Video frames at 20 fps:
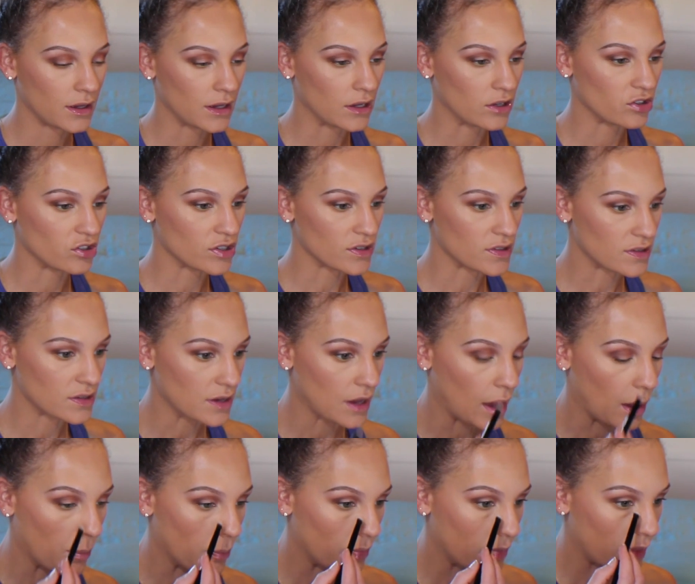and just
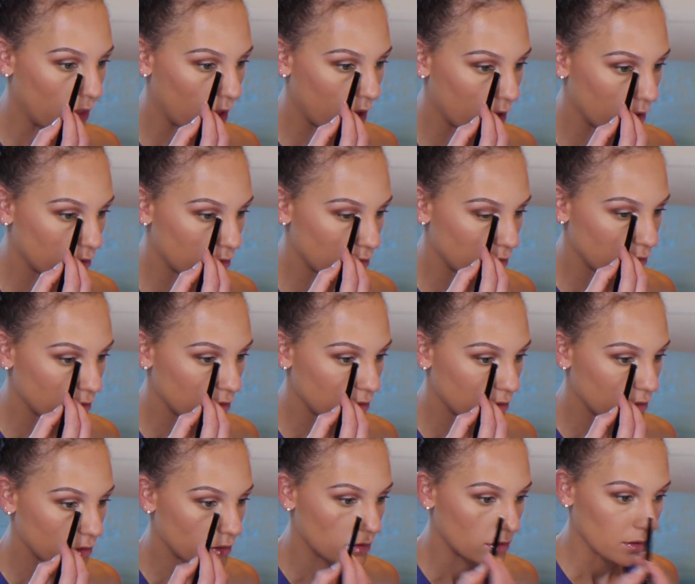tap that
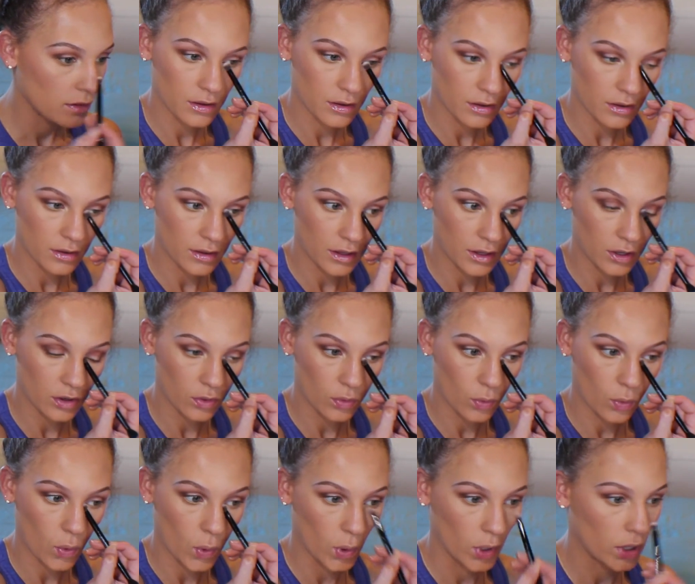on the inner
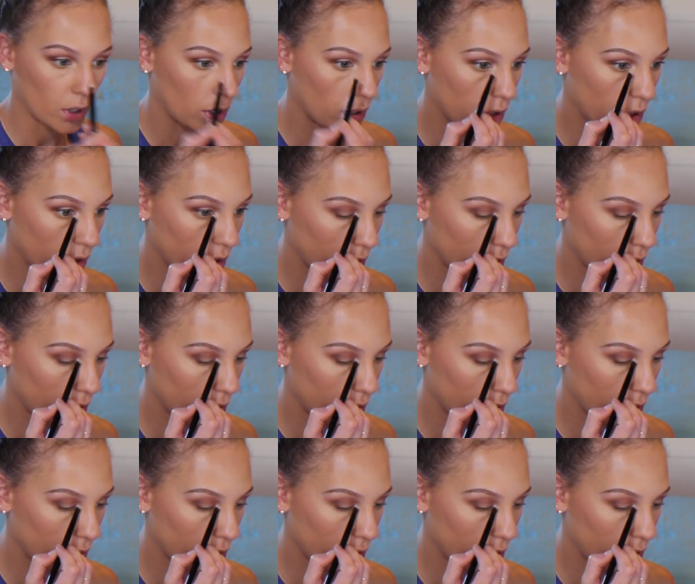corner.